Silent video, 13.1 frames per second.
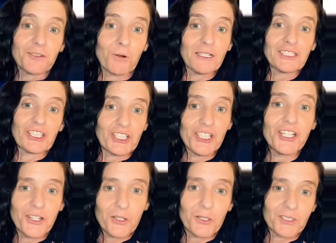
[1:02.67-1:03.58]
when
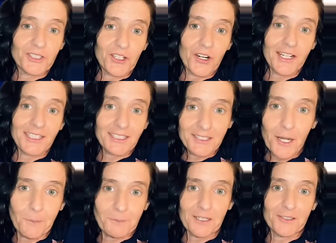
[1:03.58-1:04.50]
she used her
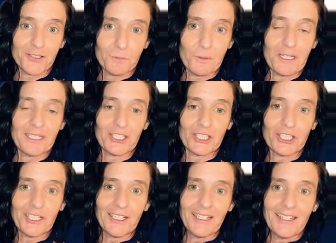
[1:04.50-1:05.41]
acceptance
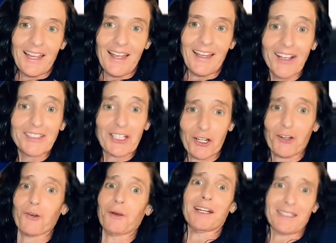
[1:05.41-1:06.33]
speech to
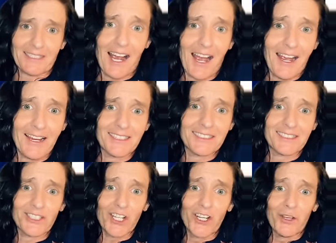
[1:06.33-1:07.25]

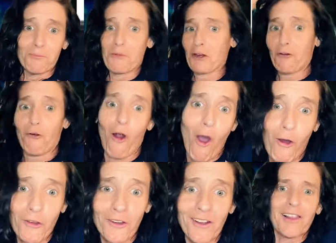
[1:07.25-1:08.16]
criticize
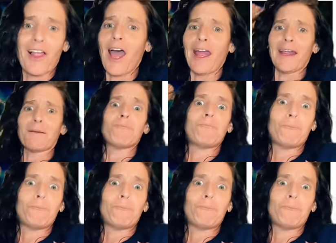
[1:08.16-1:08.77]
Macron like